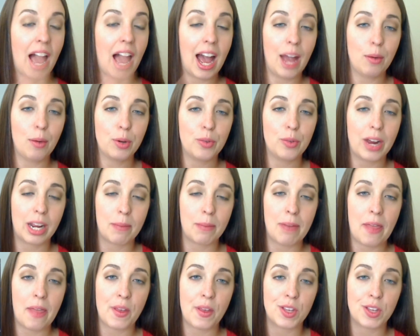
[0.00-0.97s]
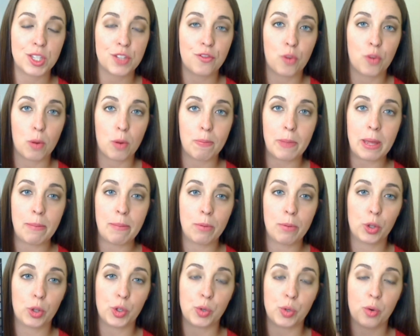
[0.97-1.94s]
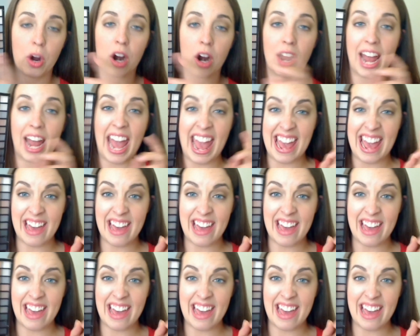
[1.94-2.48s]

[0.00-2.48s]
I would recommend this for people who are